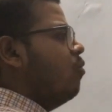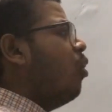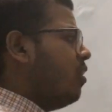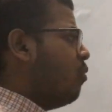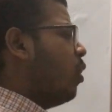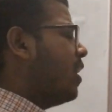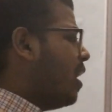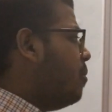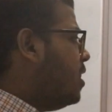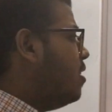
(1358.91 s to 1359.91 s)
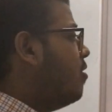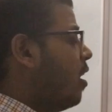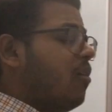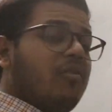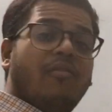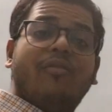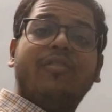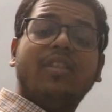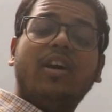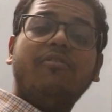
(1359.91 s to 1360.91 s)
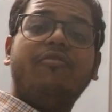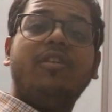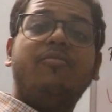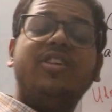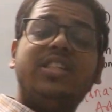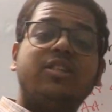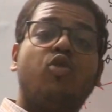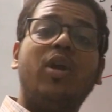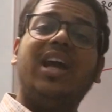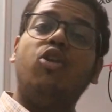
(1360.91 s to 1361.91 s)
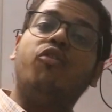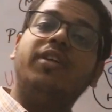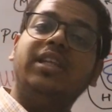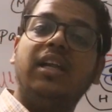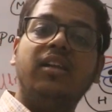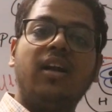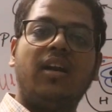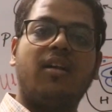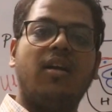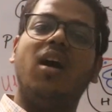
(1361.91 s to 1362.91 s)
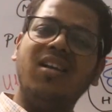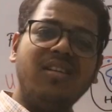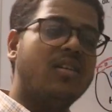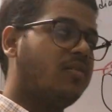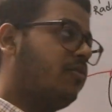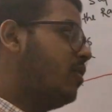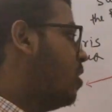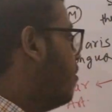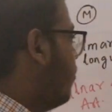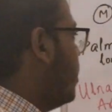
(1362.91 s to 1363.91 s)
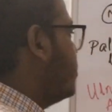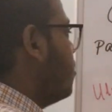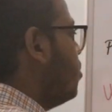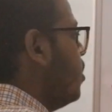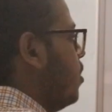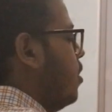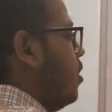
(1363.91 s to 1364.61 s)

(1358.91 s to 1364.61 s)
What can be the nerve which is going along with the ulnar artery? Ulnar nerve. Very simple.